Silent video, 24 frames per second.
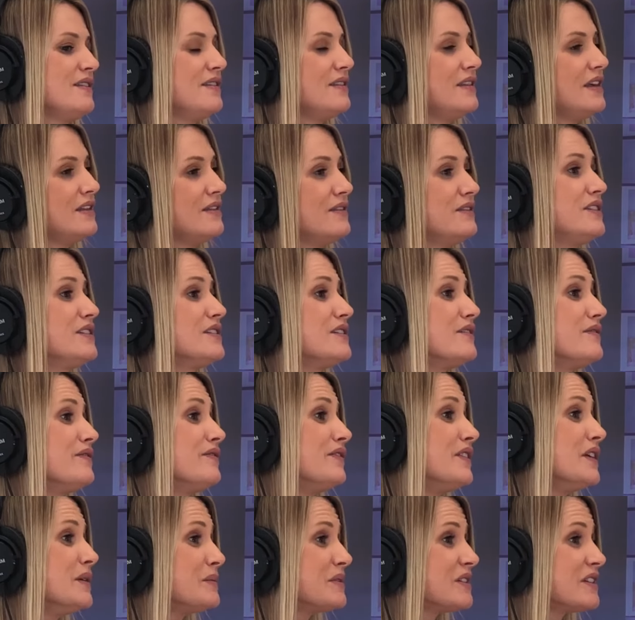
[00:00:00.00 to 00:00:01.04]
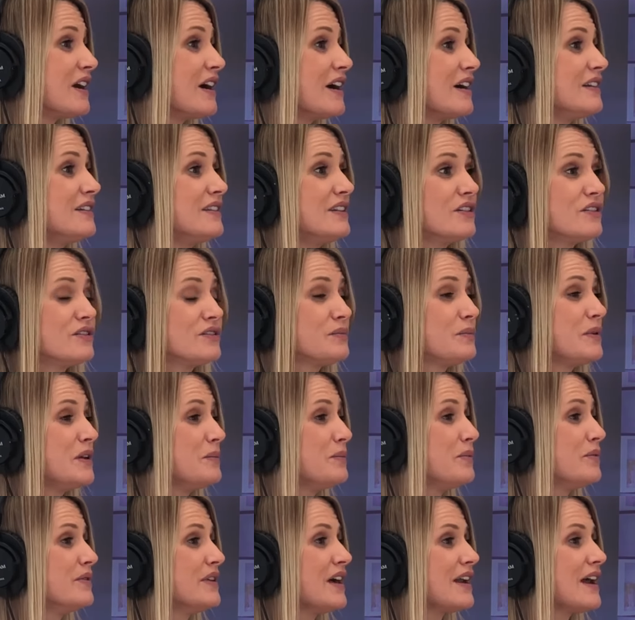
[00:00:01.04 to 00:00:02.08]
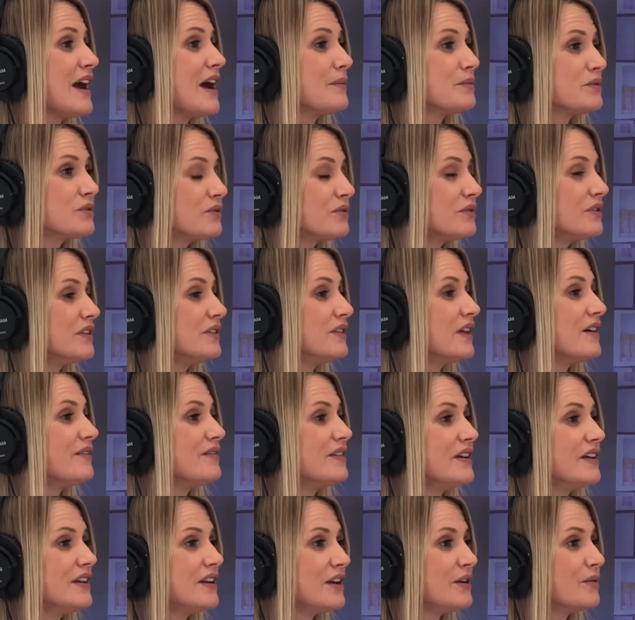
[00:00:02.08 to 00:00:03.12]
then to the flip side, there's people that absolutely love it.